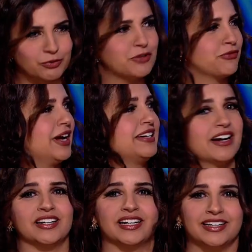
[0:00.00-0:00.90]
a real friend,
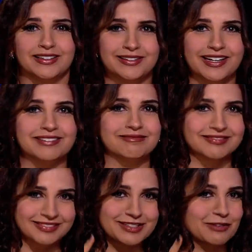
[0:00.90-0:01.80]
Erica, and
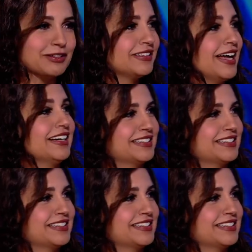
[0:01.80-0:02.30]
it's a real ex.